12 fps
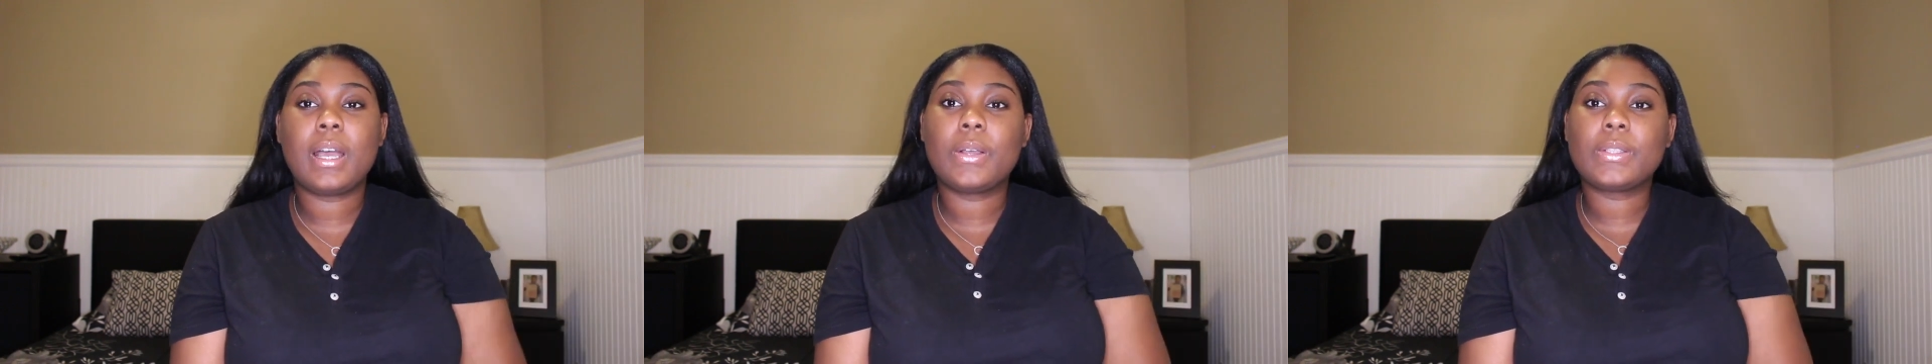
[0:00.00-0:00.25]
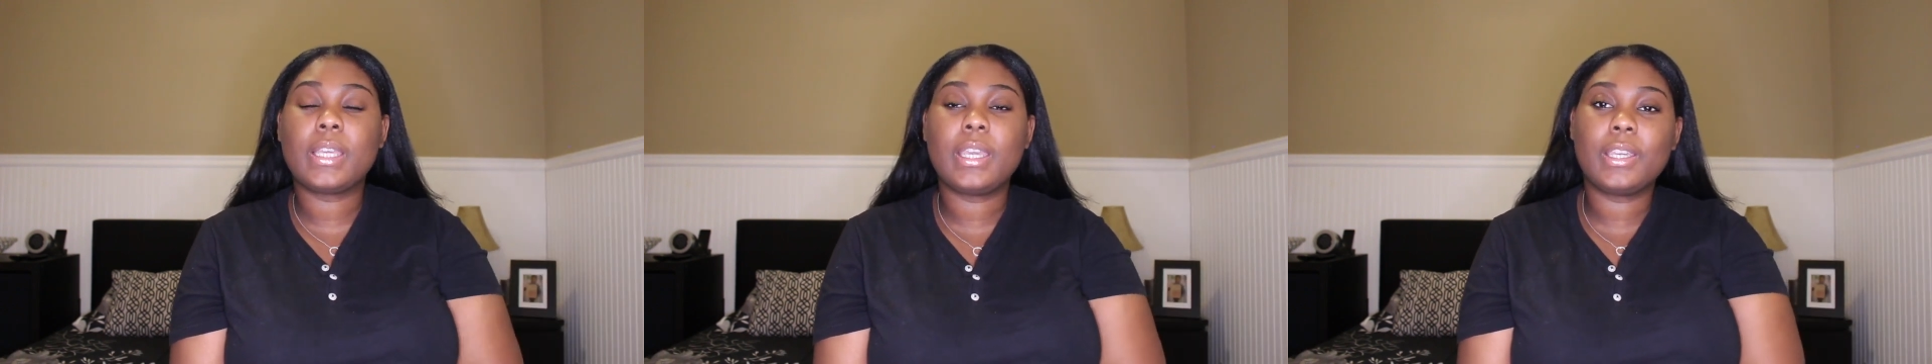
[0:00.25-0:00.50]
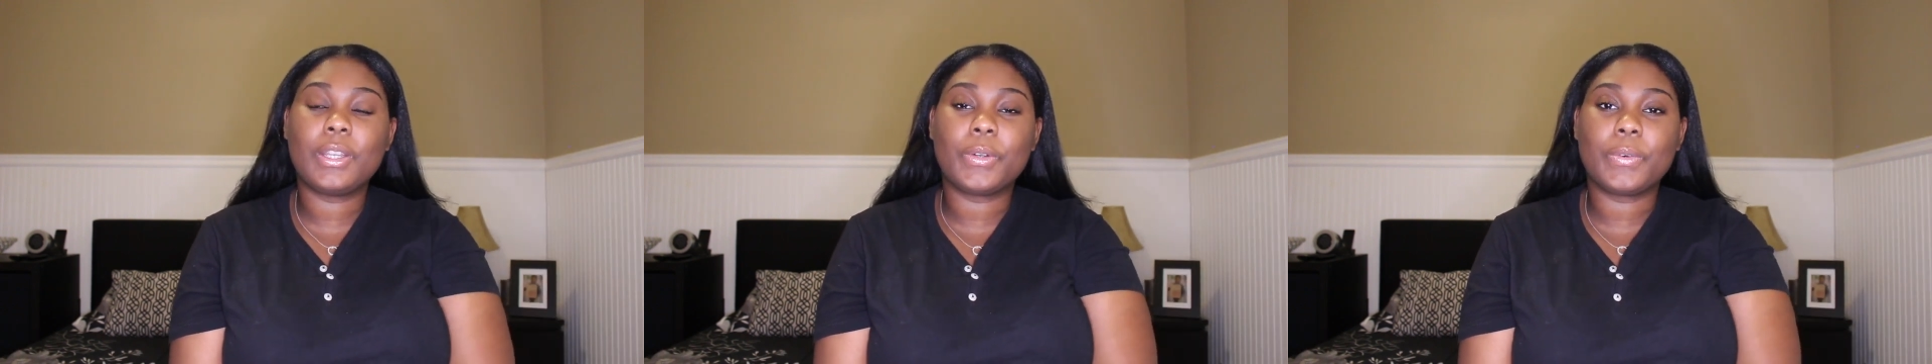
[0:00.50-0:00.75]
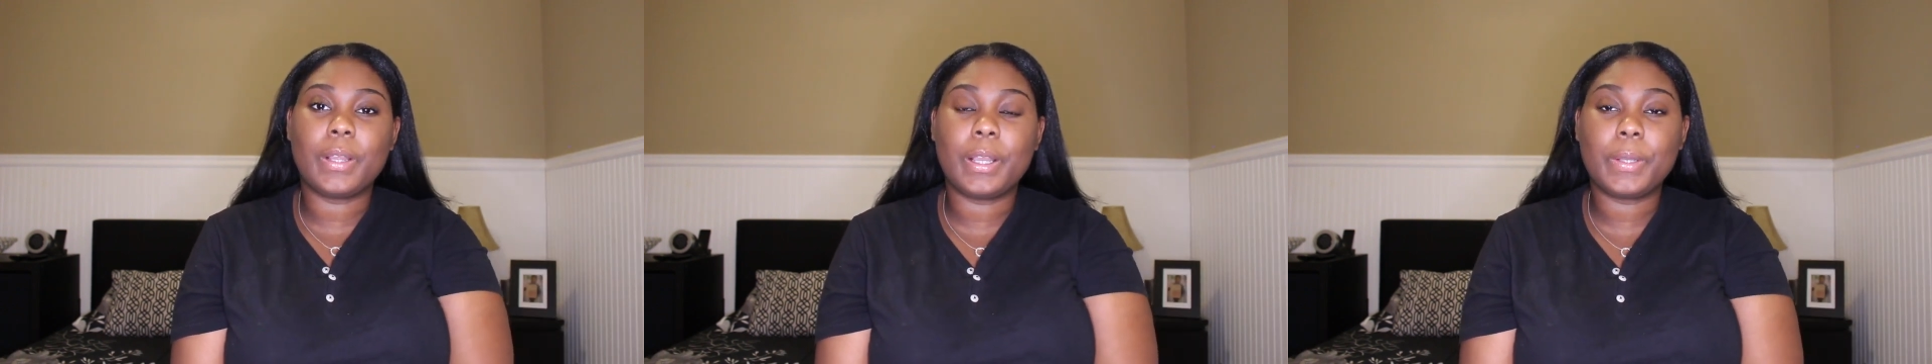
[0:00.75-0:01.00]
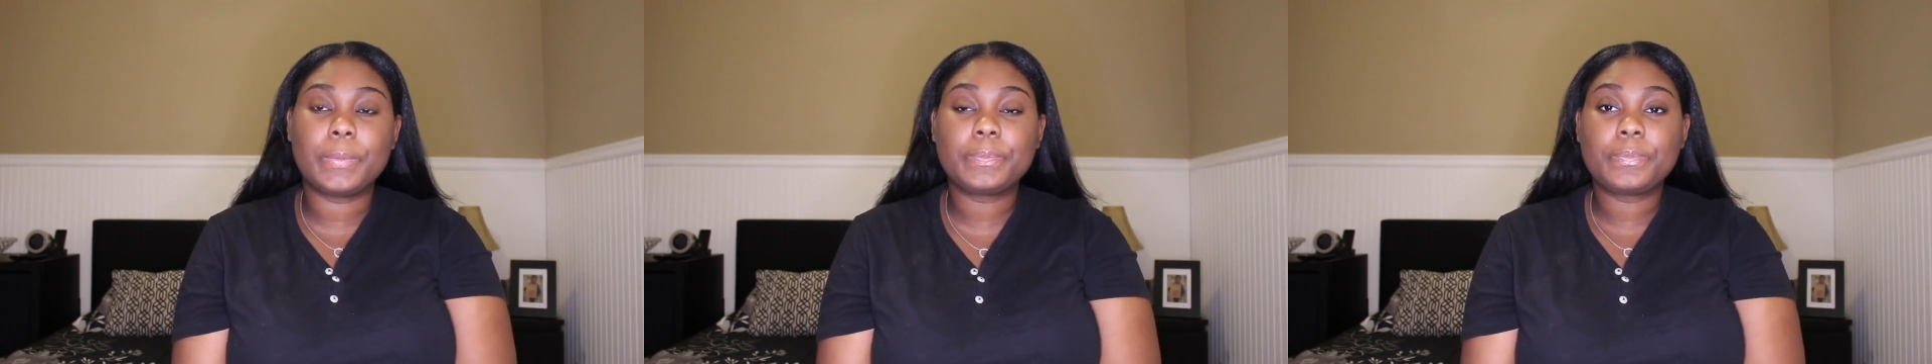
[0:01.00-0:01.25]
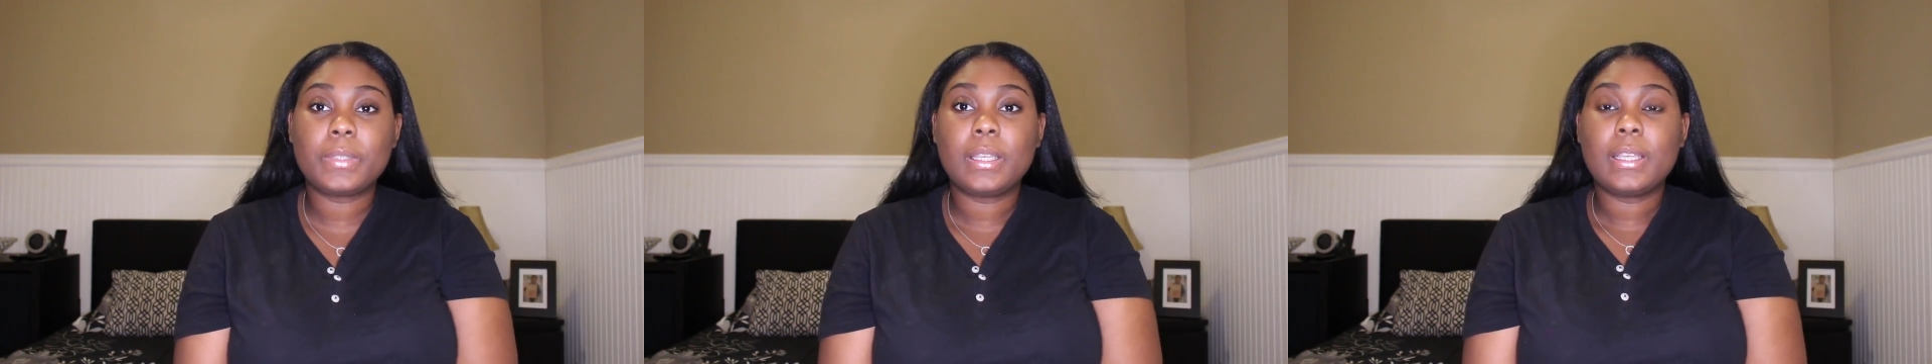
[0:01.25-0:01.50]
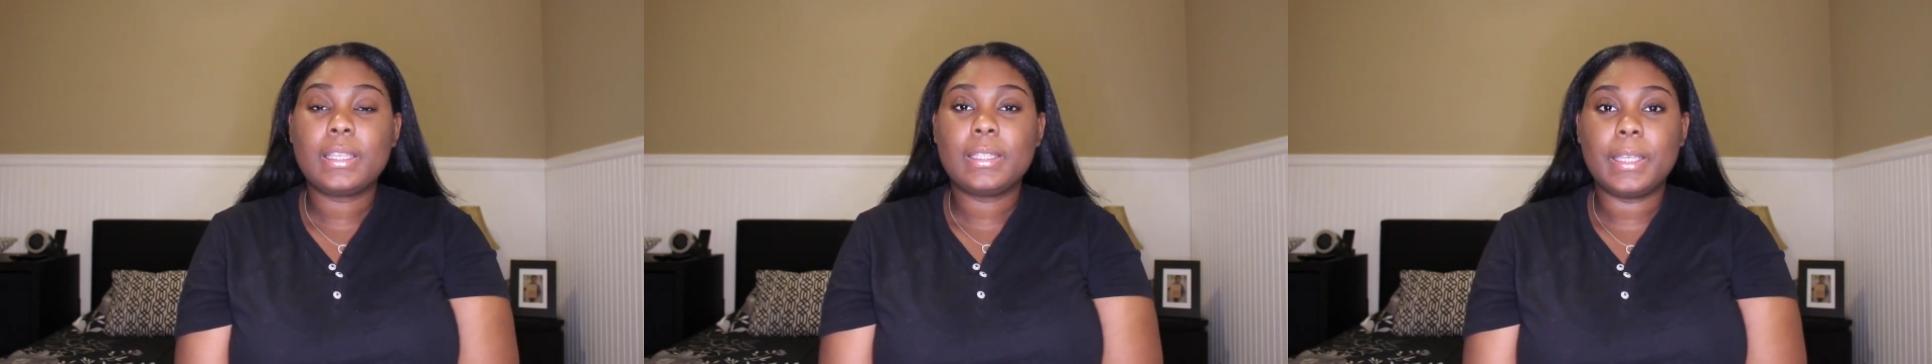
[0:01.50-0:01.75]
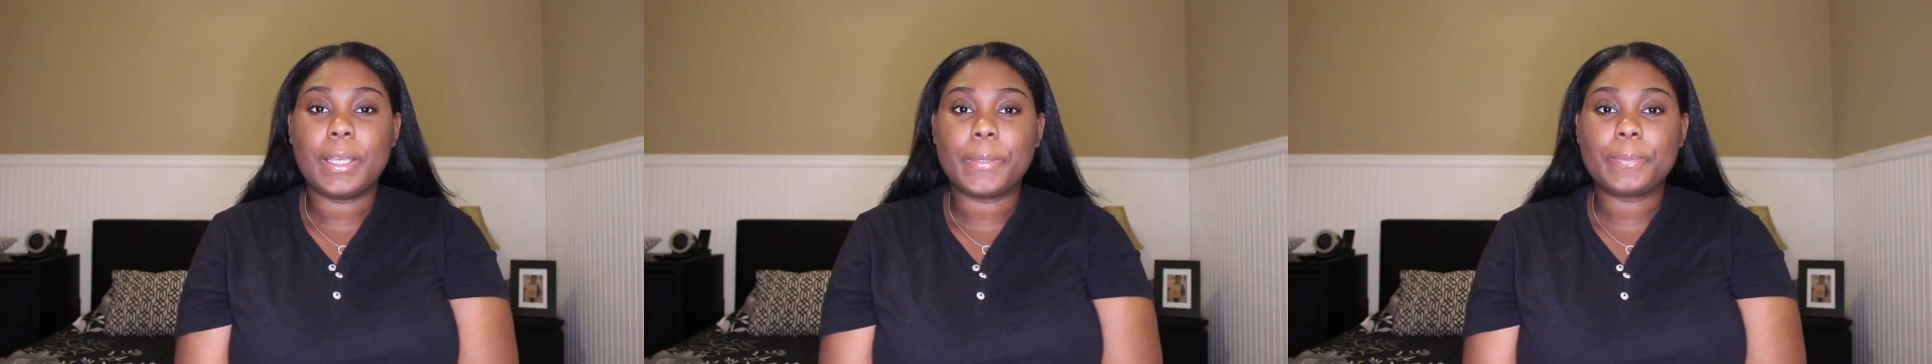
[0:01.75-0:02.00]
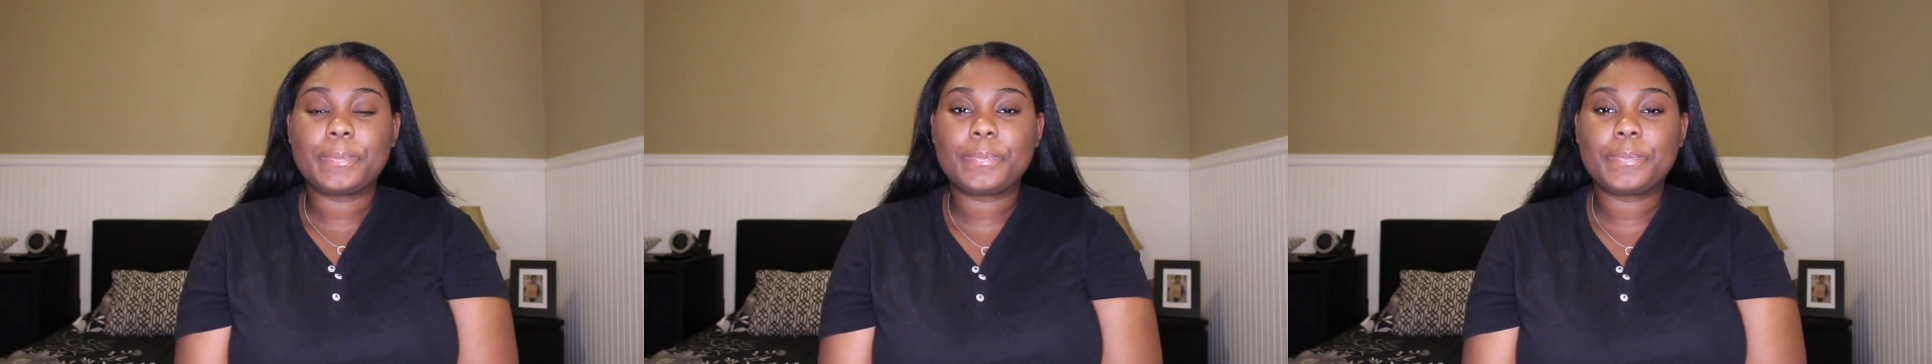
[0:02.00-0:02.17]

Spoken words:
house hanging around. Yeah.